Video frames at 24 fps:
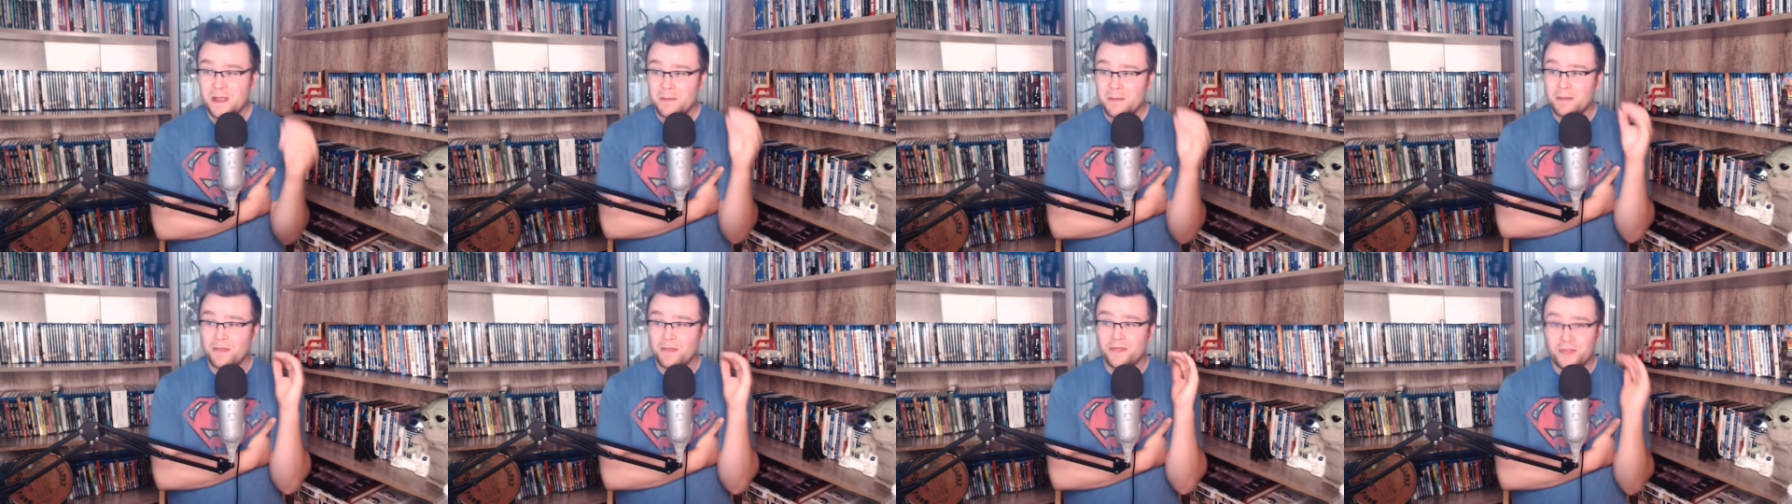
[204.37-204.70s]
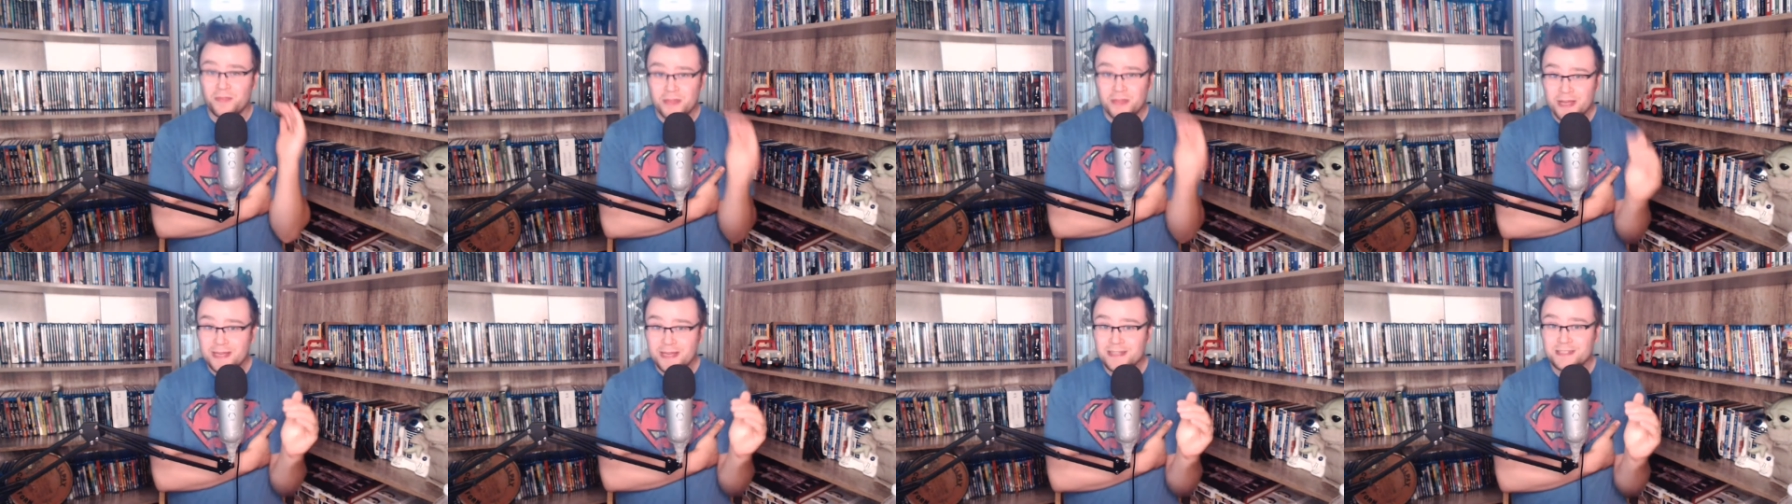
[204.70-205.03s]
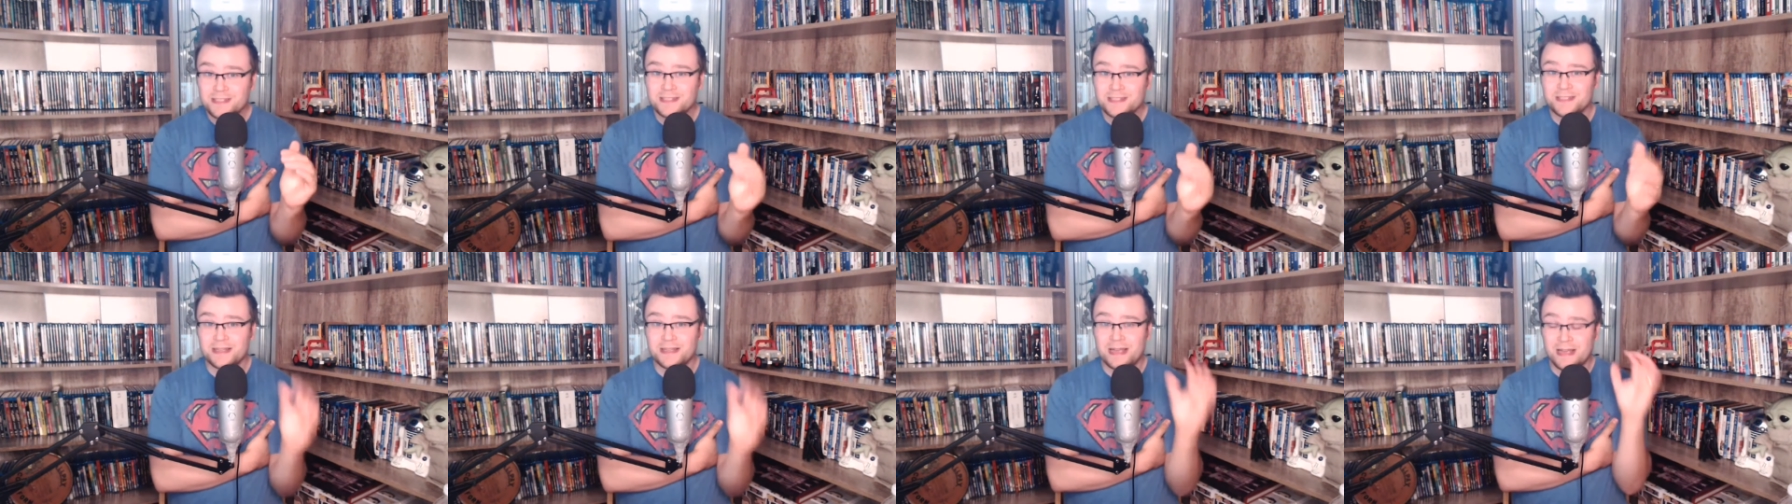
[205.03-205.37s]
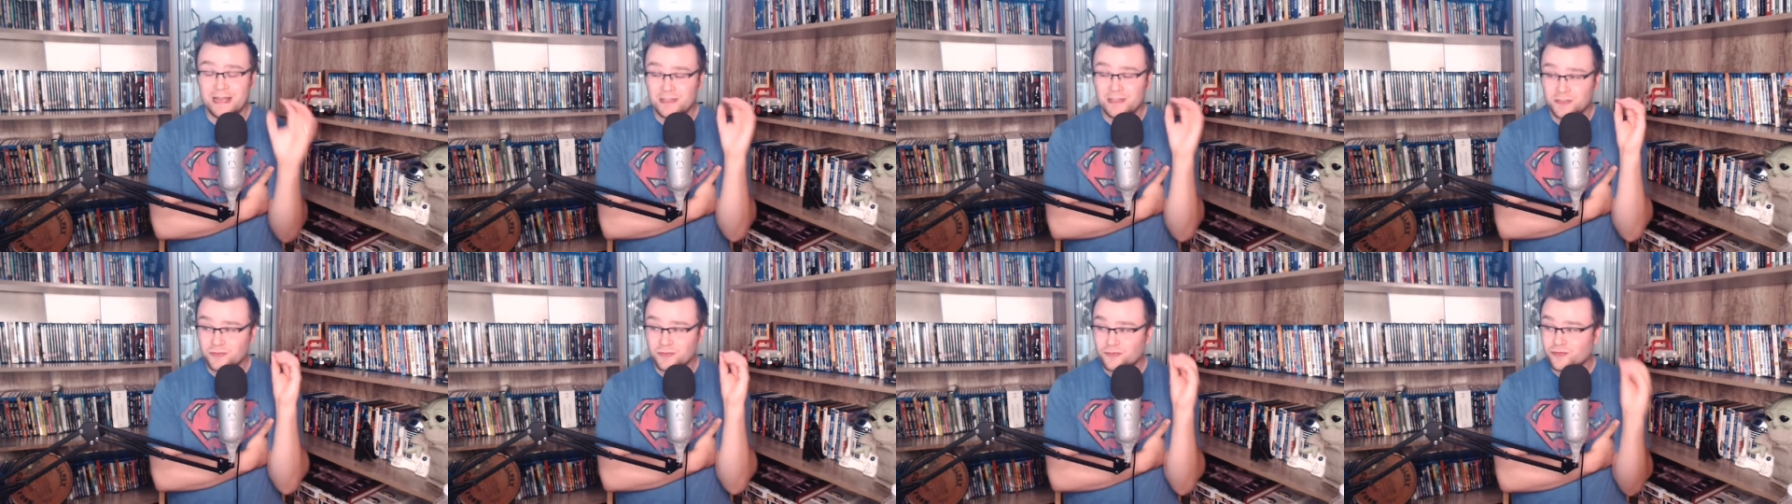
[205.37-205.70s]
But this
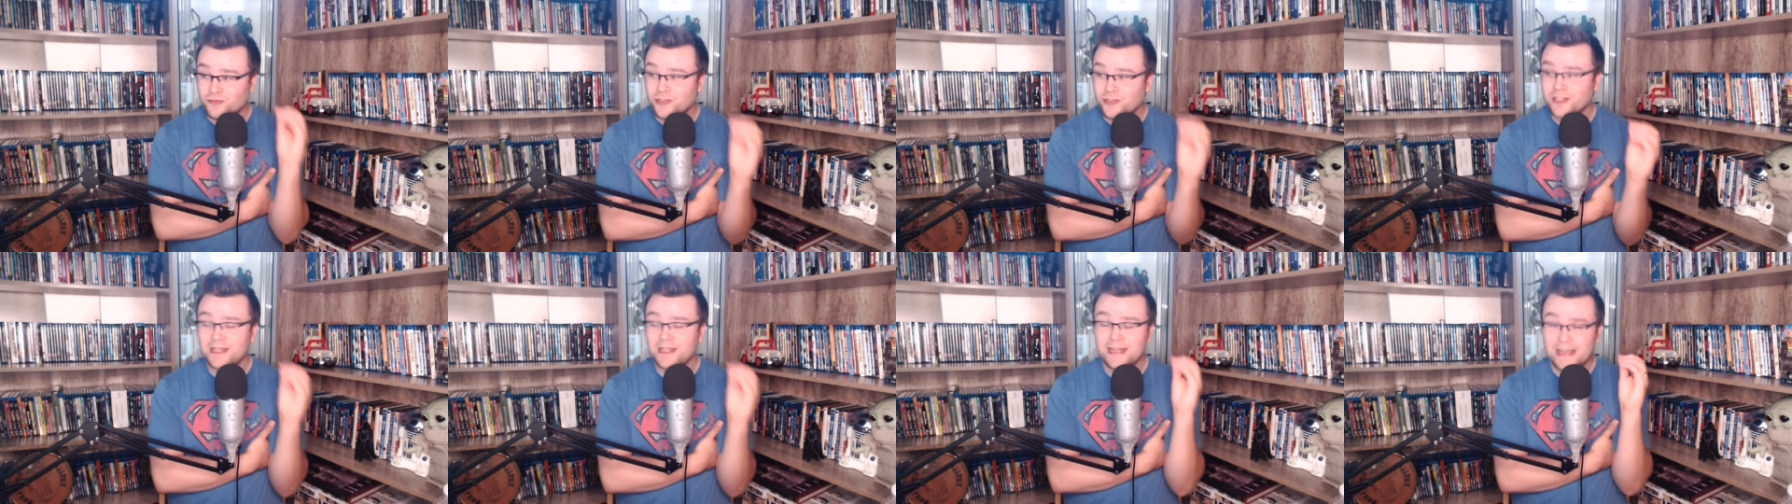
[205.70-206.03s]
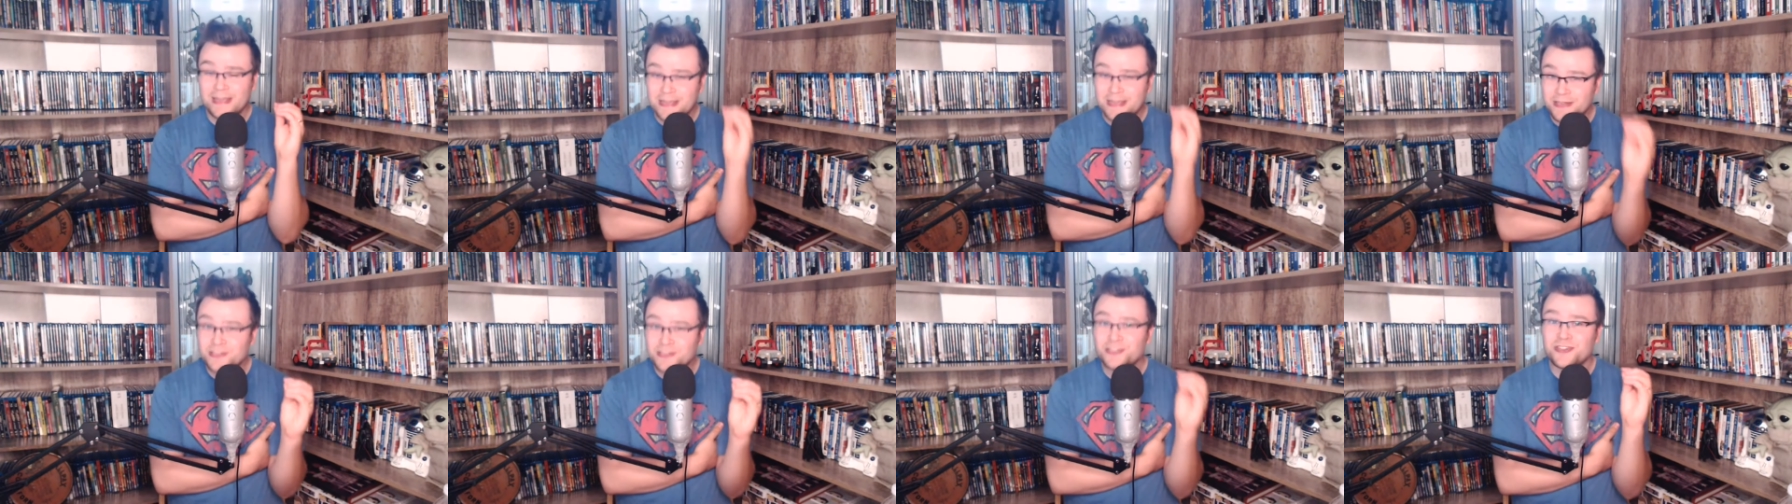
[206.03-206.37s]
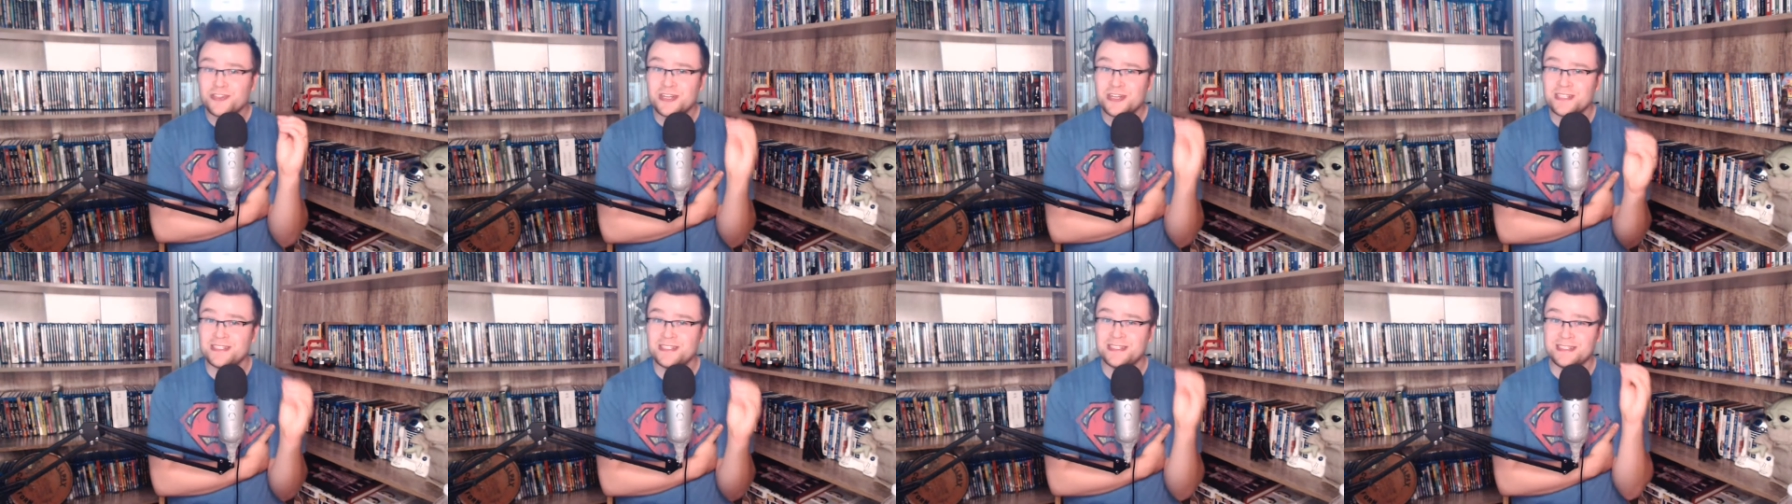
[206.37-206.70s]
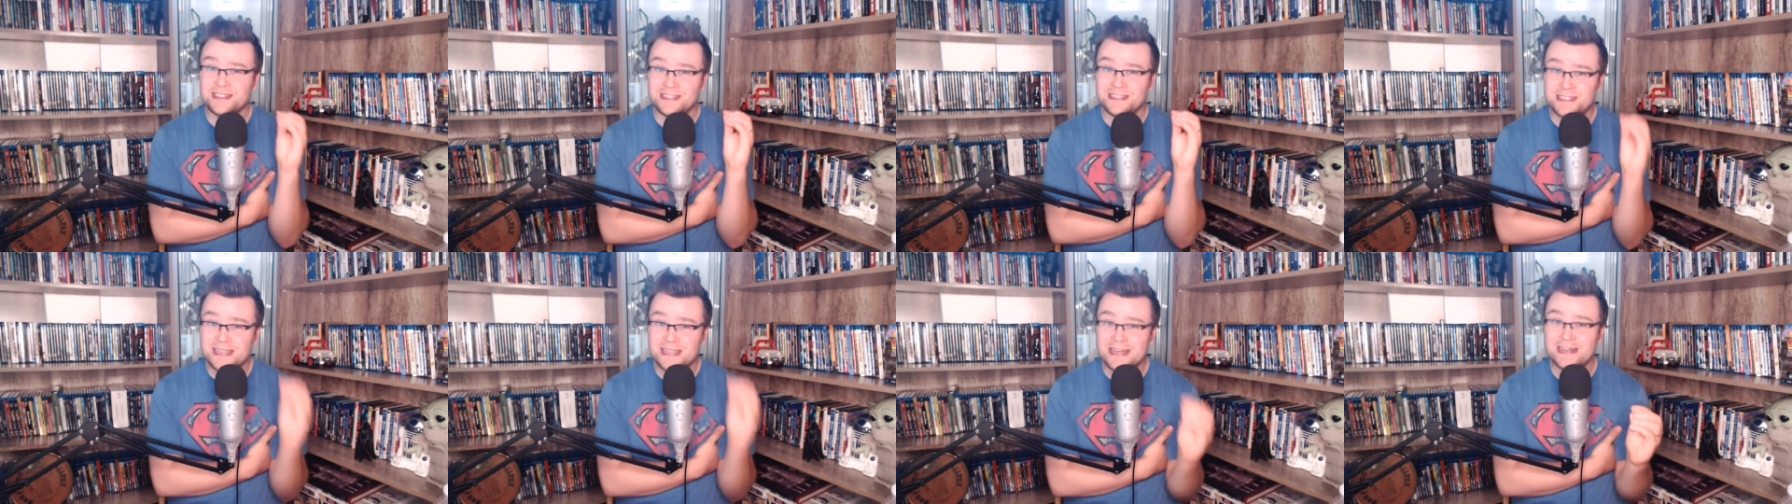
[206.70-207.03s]
has a really
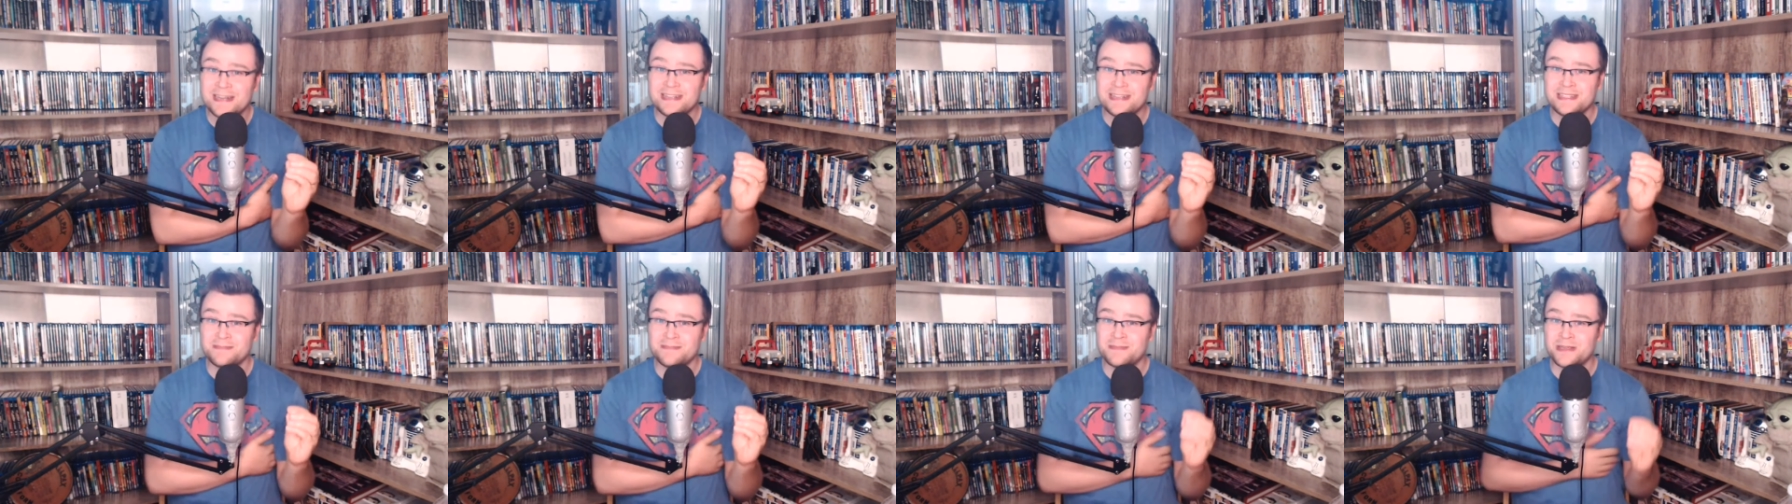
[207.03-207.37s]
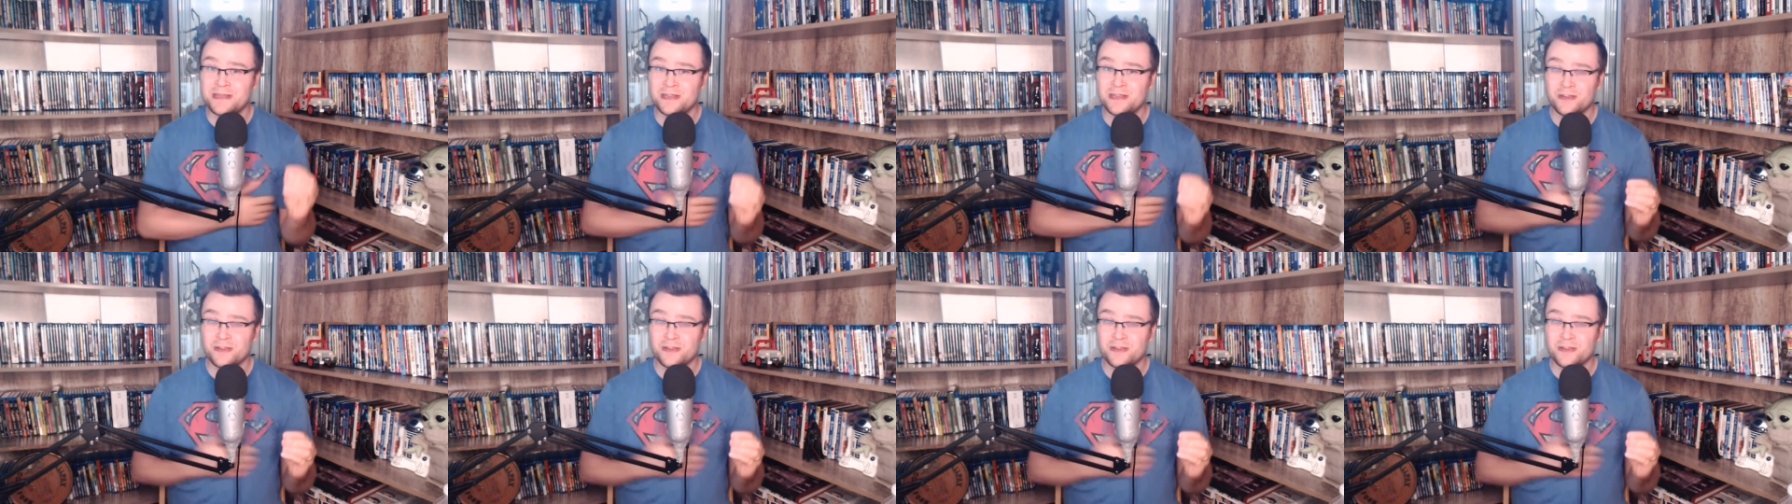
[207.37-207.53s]
interesting setting to me.